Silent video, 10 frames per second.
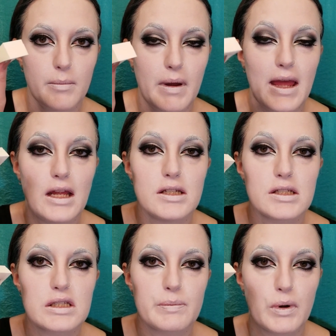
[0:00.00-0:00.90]
a
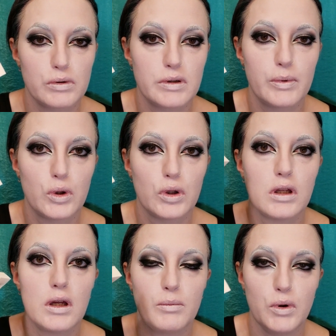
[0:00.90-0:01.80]
disposable
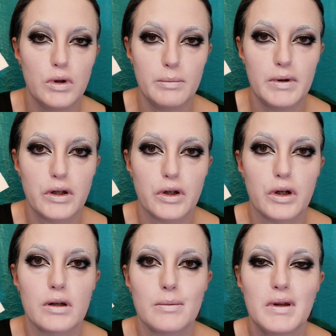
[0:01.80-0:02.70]
beauty blender
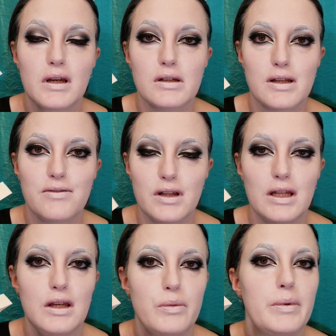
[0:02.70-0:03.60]
because I feel
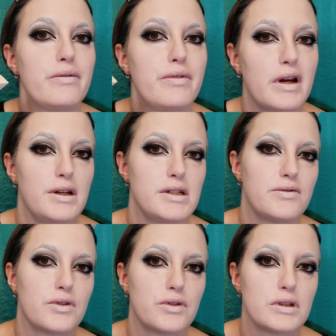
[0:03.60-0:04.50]
like it would be very
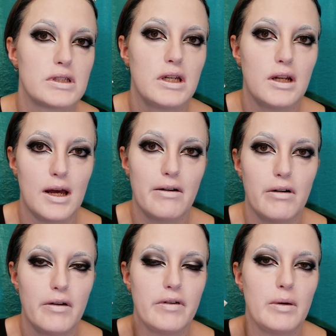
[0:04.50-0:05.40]
difficult to get out
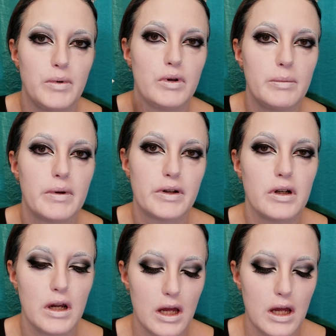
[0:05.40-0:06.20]
of a beauty blender.